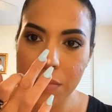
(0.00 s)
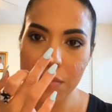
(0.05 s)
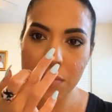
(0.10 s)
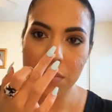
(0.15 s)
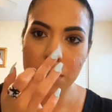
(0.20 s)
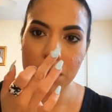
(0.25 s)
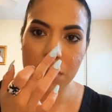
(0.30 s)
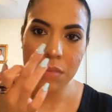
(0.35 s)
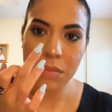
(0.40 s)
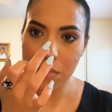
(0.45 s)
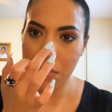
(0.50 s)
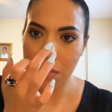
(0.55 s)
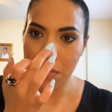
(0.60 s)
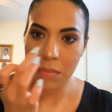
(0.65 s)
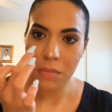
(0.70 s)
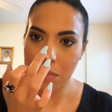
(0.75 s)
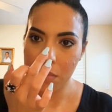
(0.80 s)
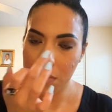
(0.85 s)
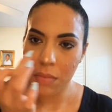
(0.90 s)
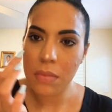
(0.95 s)

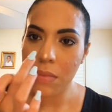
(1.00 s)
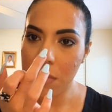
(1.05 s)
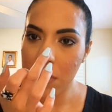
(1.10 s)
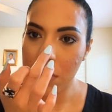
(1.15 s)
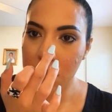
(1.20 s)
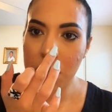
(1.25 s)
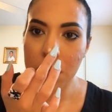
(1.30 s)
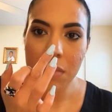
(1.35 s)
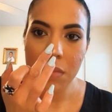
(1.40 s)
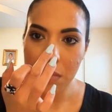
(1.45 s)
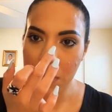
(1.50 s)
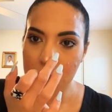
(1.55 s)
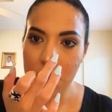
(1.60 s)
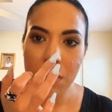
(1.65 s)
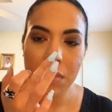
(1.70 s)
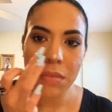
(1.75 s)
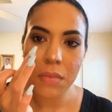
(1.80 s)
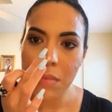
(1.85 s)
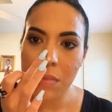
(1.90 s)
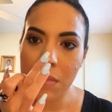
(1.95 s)
Trio in the color
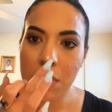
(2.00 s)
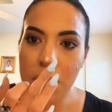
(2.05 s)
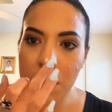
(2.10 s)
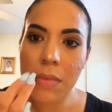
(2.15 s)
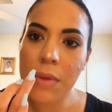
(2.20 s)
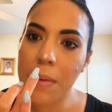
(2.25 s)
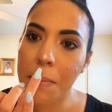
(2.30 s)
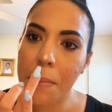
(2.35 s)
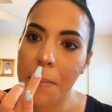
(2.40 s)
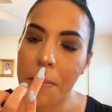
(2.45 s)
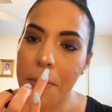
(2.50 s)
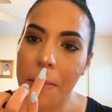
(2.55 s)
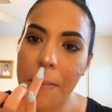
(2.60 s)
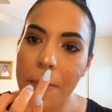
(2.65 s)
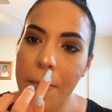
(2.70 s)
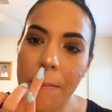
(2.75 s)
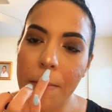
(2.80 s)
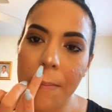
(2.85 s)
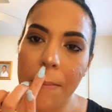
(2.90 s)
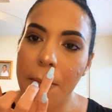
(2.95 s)
Champagne Pop as
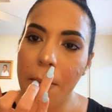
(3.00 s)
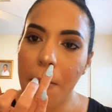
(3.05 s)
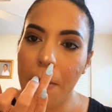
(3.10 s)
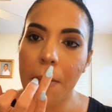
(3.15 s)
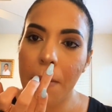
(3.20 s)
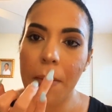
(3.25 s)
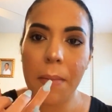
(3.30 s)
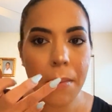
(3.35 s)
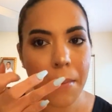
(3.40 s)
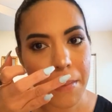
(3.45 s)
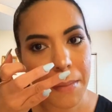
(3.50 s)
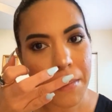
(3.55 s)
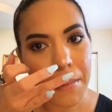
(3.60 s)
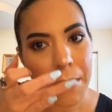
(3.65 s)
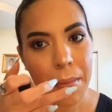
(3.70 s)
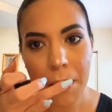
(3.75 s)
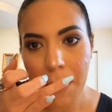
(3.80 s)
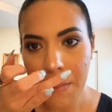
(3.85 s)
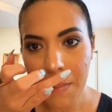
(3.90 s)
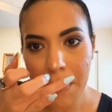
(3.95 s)
my nose
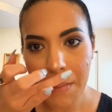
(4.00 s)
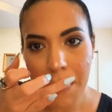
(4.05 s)
highlight,